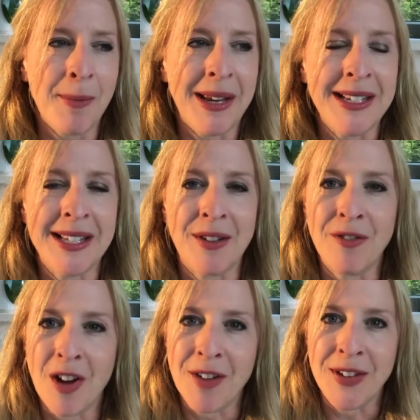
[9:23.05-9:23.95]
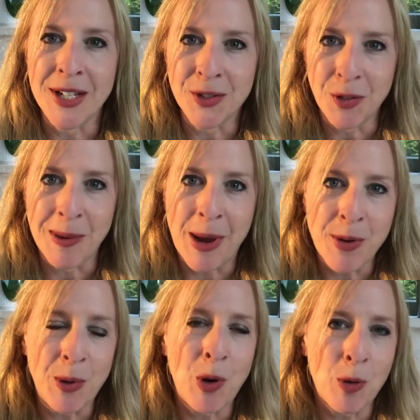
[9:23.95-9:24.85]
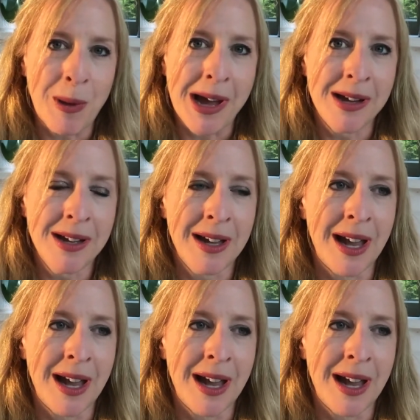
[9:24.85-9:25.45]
He said 5 years from now, you'll look back